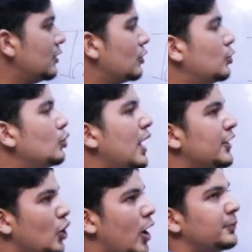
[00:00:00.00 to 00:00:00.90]
who
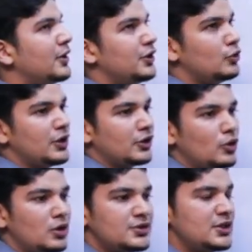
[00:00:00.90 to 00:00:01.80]
adopt the new
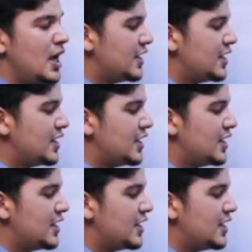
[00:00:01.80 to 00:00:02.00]
technology